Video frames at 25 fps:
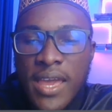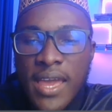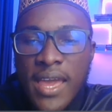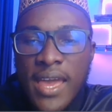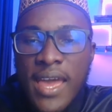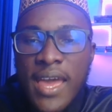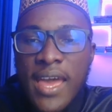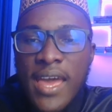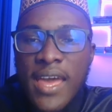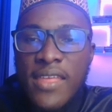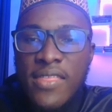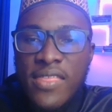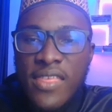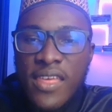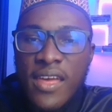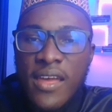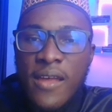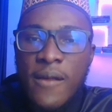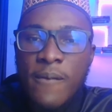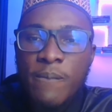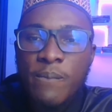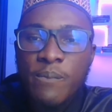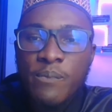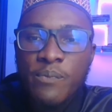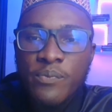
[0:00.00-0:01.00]

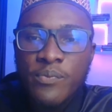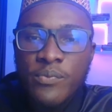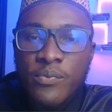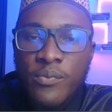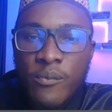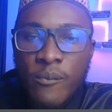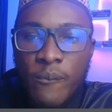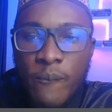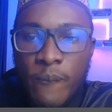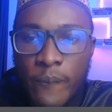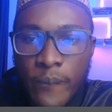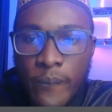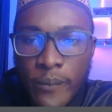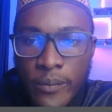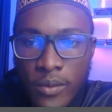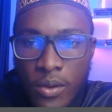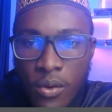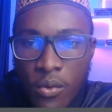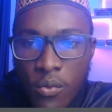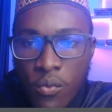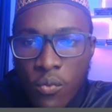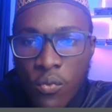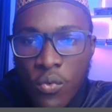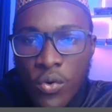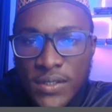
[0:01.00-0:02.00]
hadha,
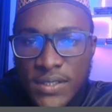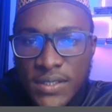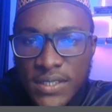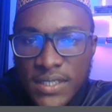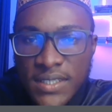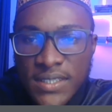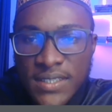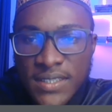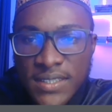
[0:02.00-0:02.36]
What is